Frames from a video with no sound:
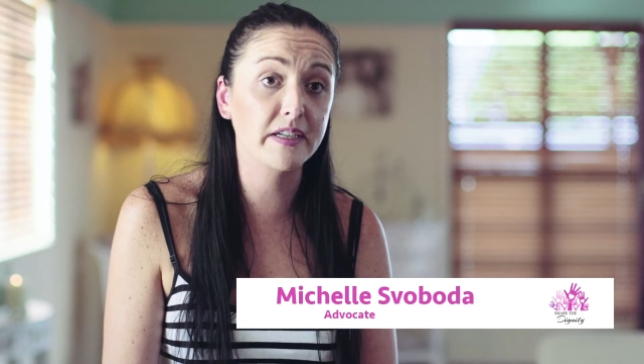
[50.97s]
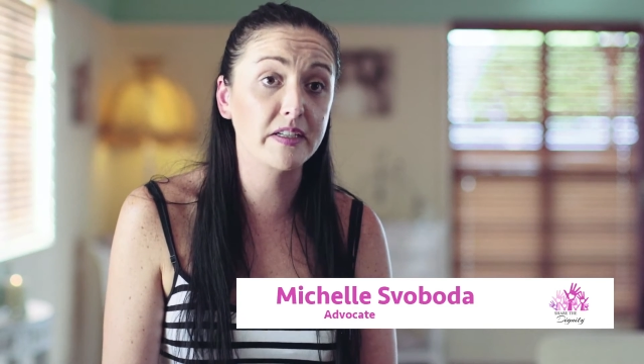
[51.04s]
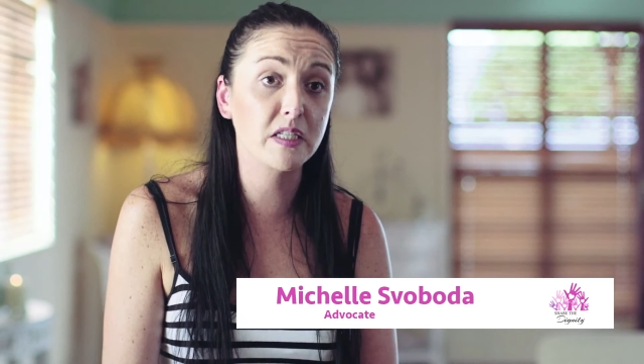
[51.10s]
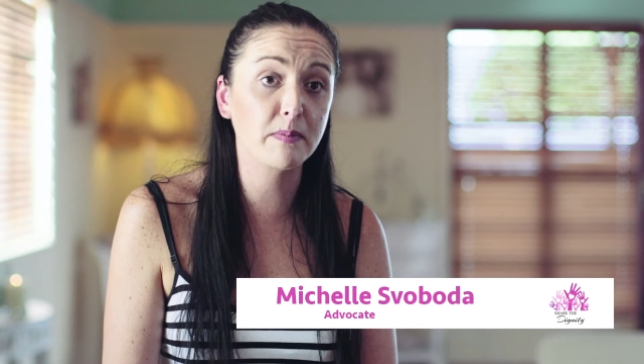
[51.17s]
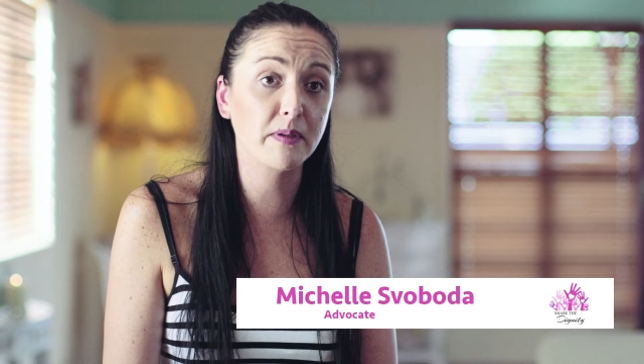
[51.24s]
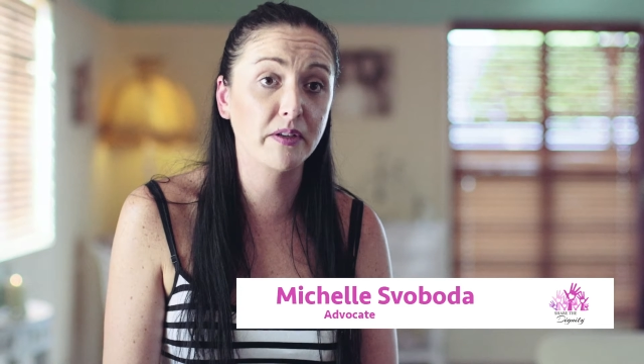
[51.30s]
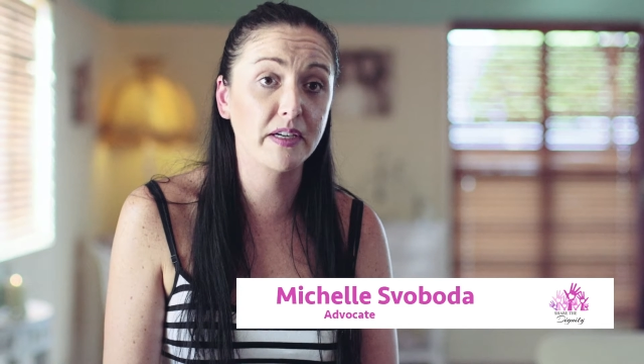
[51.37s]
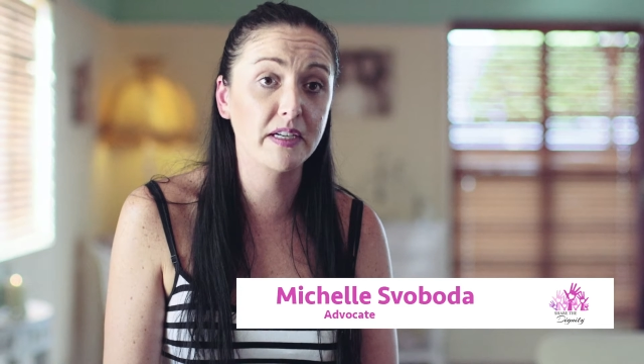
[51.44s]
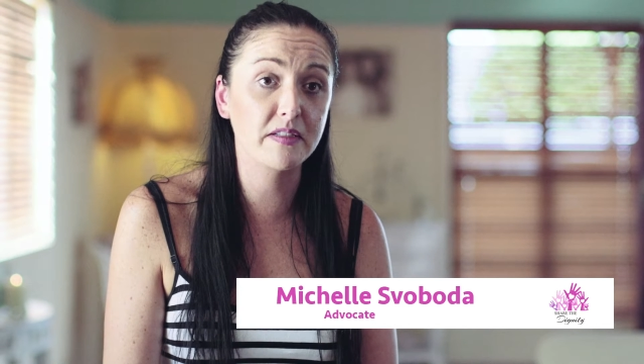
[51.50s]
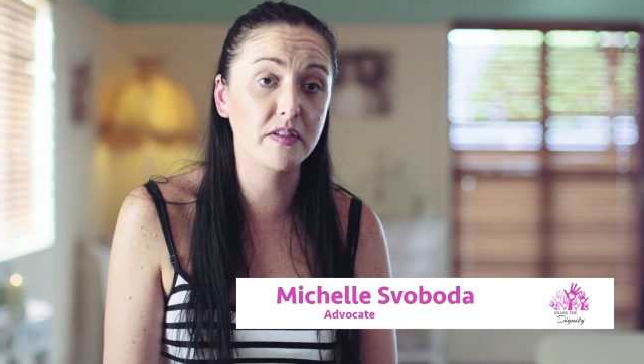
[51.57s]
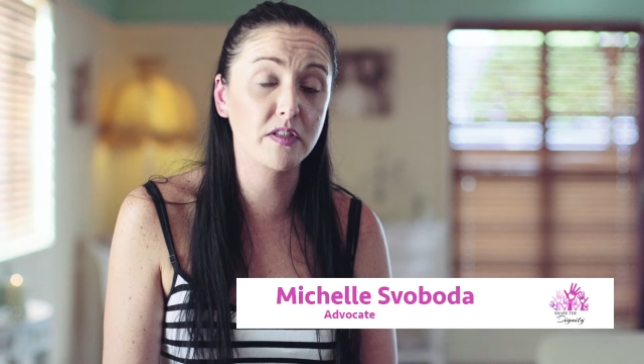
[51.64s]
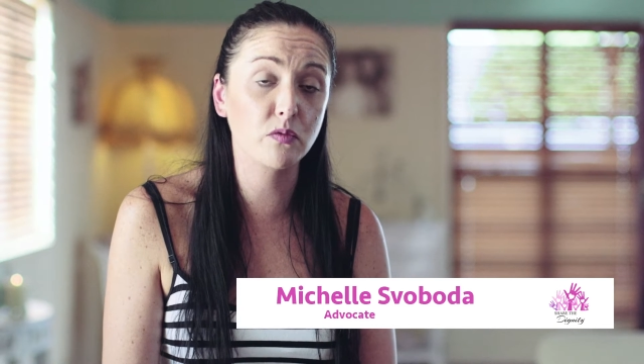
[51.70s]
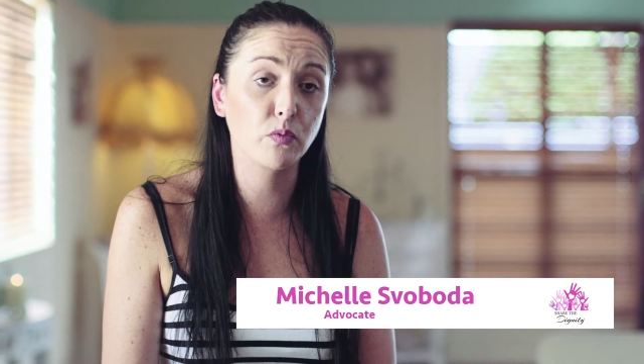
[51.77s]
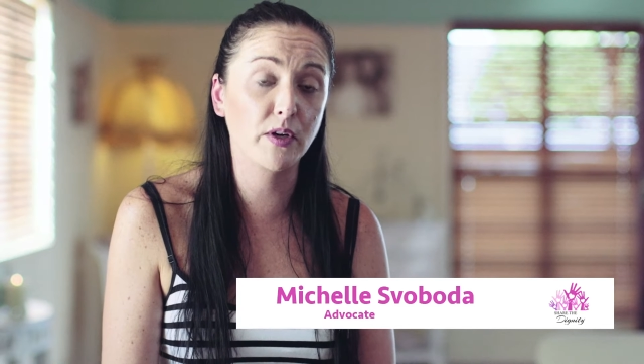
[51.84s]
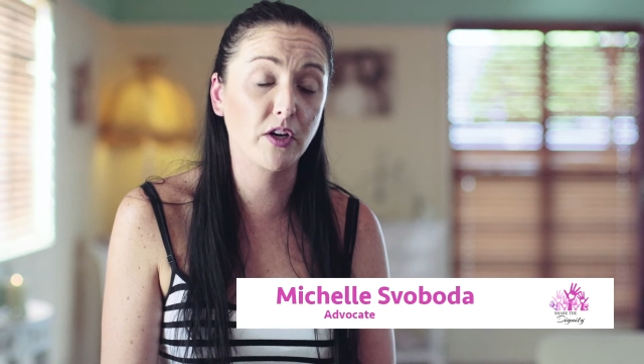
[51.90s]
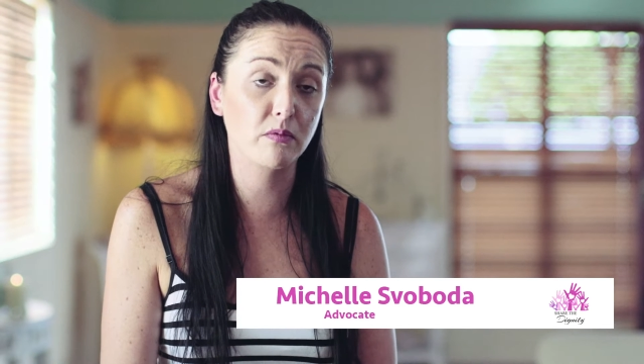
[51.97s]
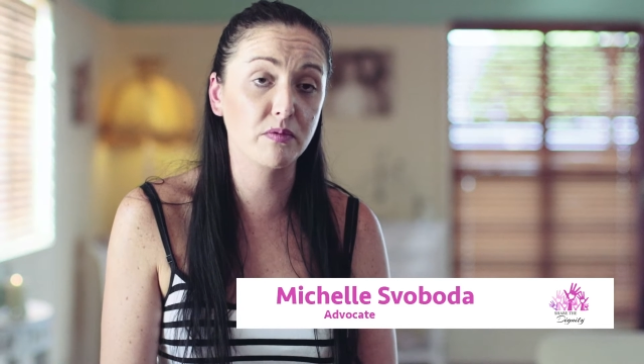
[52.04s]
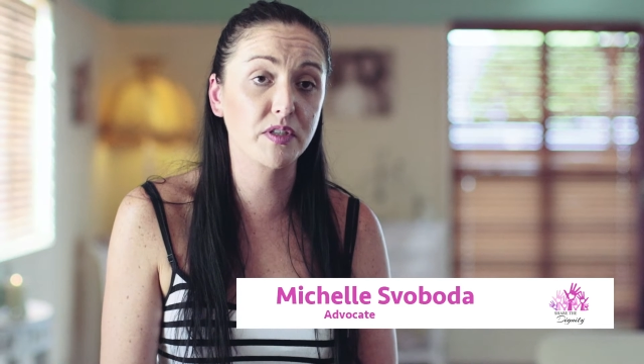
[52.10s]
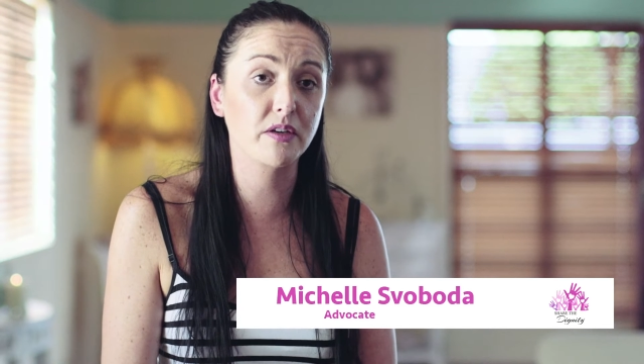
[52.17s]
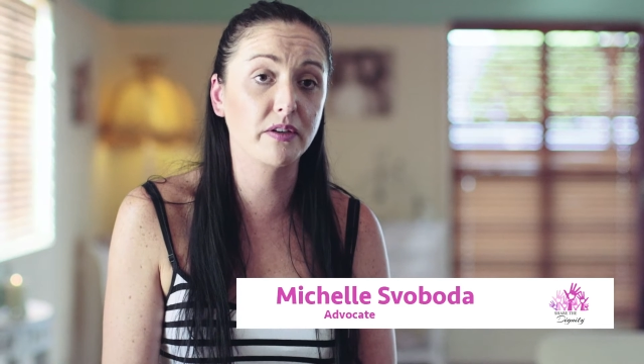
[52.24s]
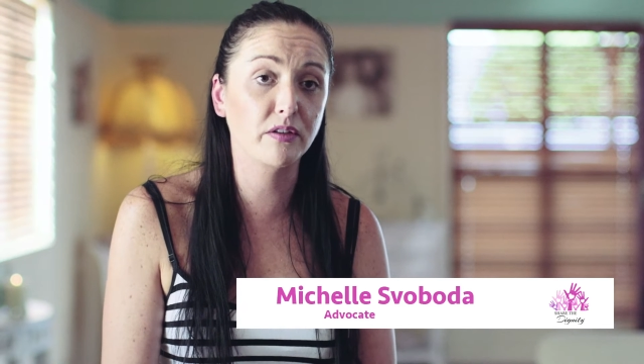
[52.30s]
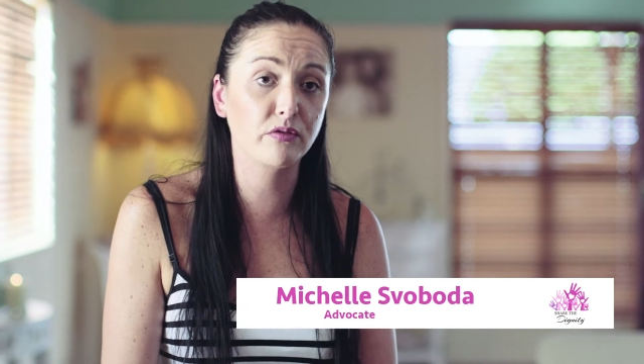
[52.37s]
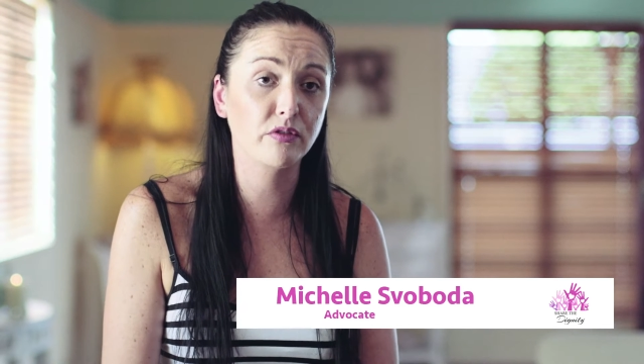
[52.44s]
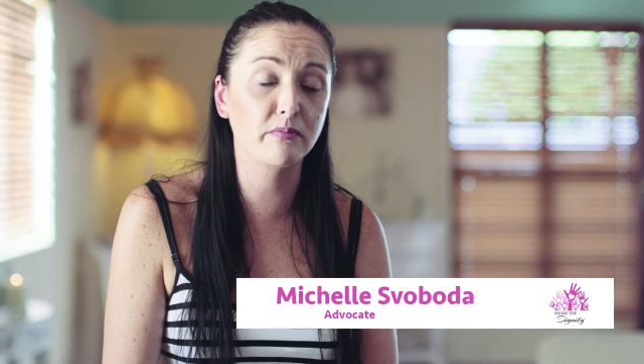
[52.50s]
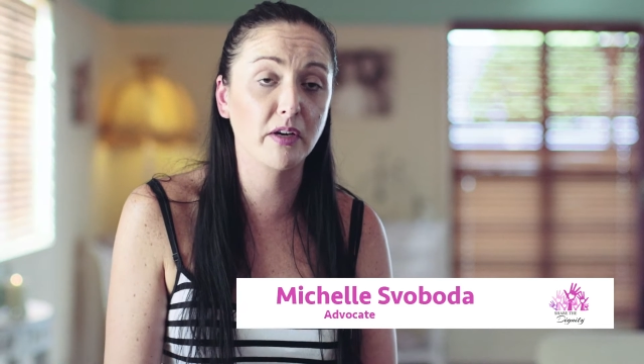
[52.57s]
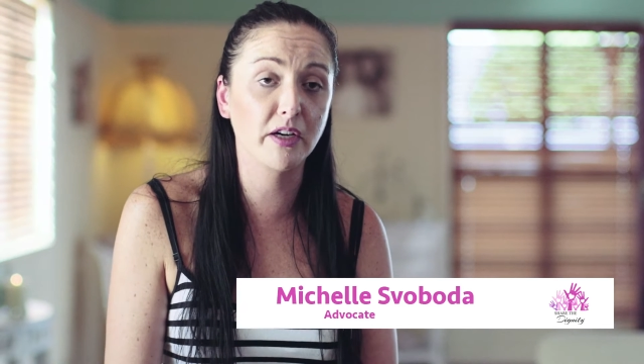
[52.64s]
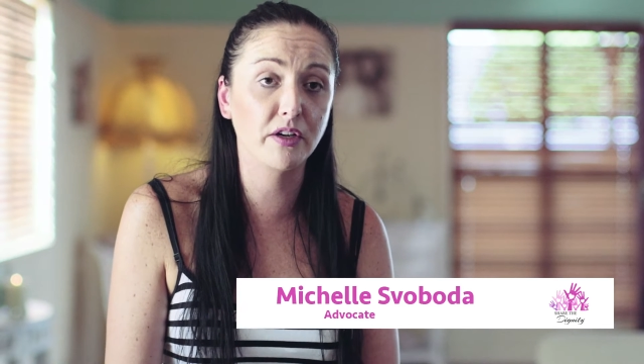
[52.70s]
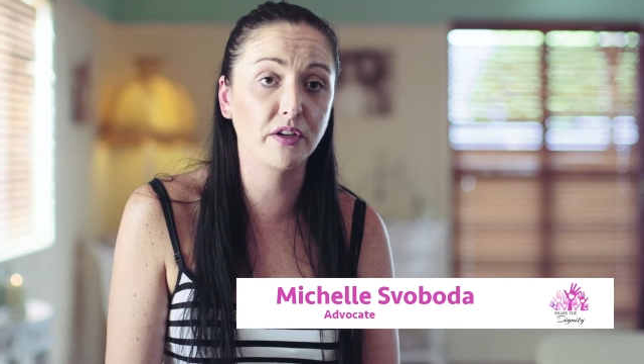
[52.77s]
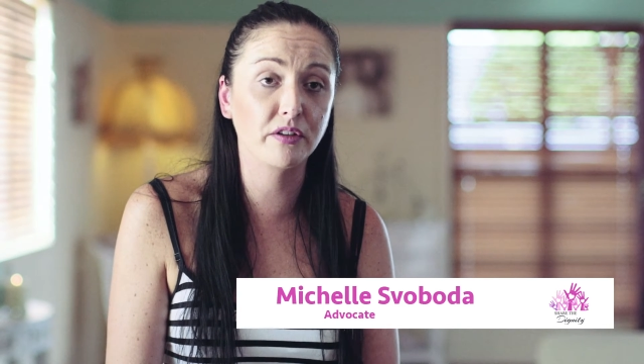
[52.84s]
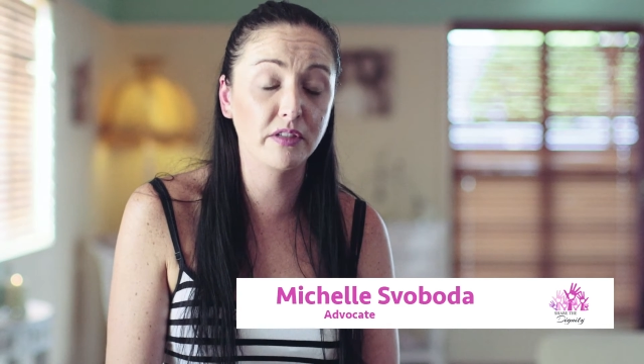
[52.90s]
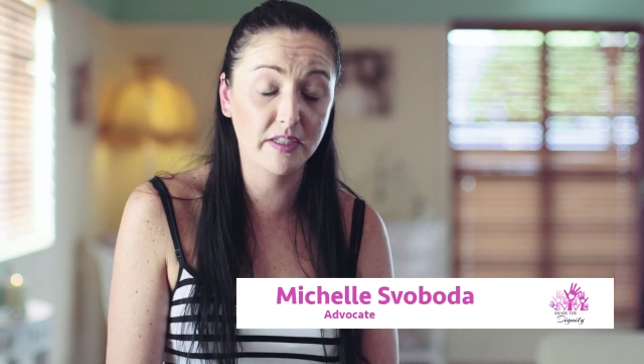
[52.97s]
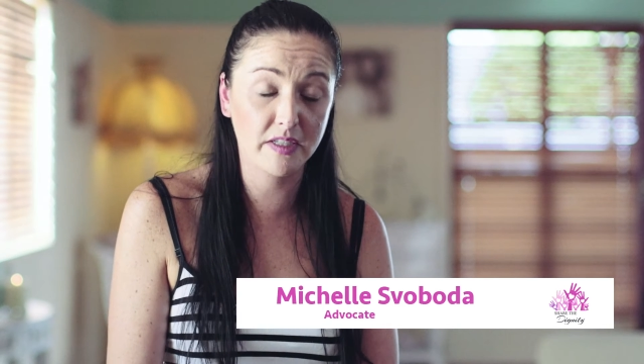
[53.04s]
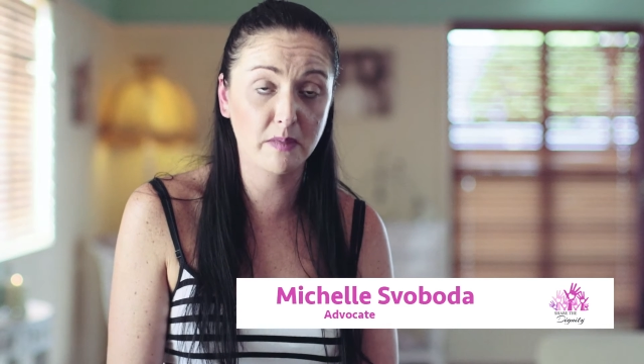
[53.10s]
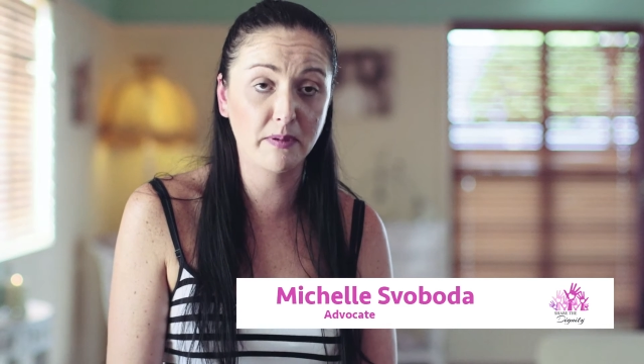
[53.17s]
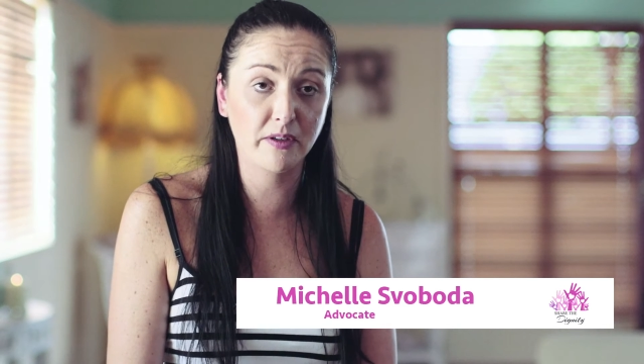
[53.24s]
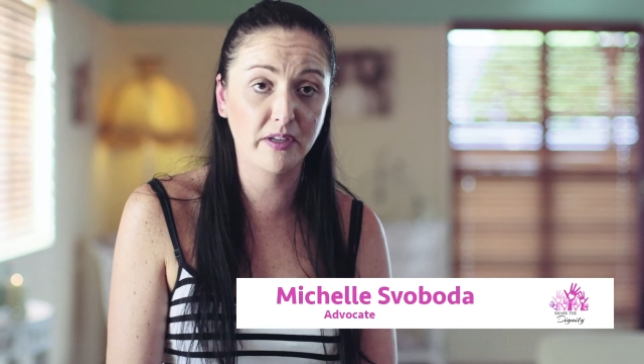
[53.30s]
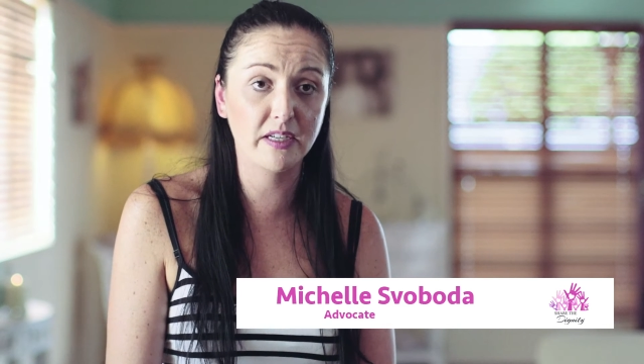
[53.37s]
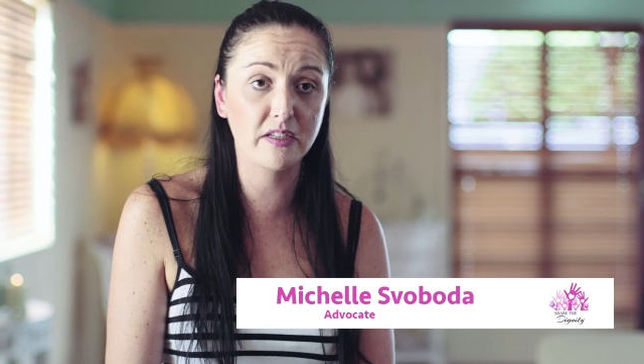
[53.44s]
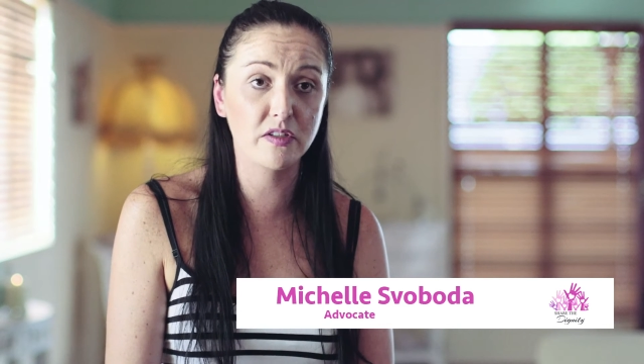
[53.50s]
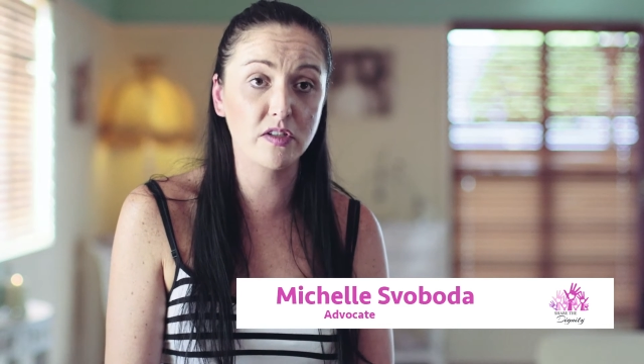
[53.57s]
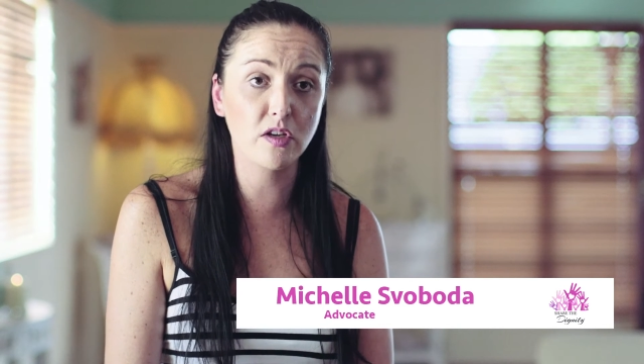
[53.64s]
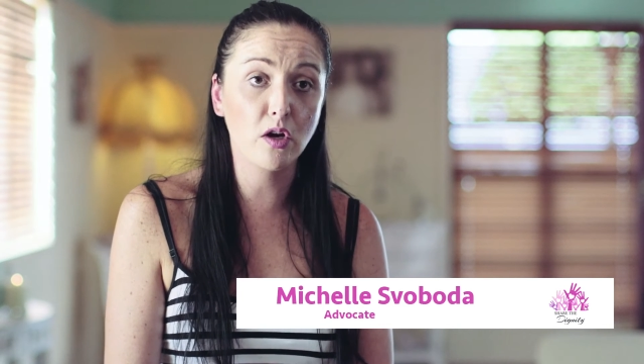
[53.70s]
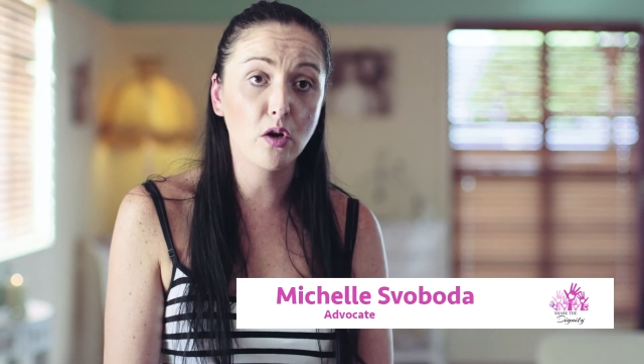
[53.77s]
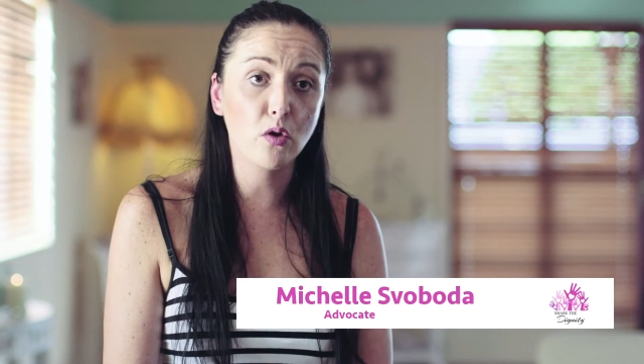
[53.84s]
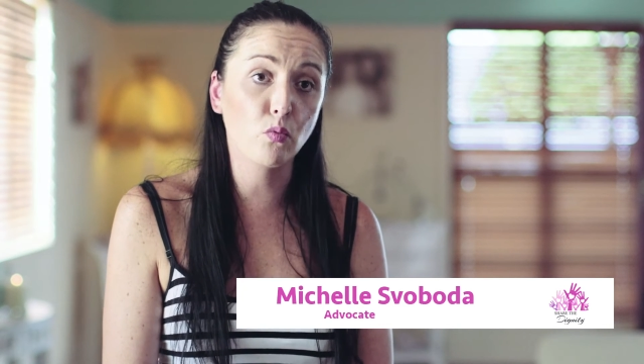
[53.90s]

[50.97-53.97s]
experienced when I was going through my own experience